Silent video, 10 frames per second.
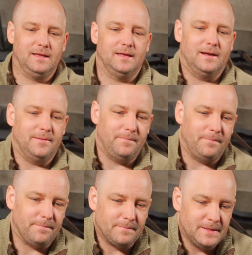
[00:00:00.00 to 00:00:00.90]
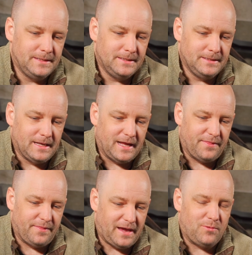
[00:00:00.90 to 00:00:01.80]

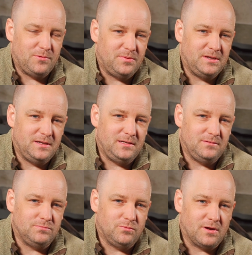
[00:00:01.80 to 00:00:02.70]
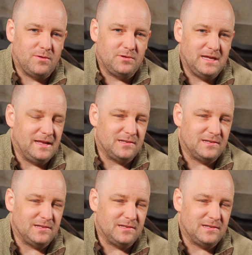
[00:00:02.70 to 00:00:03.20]
and that would be what I would get.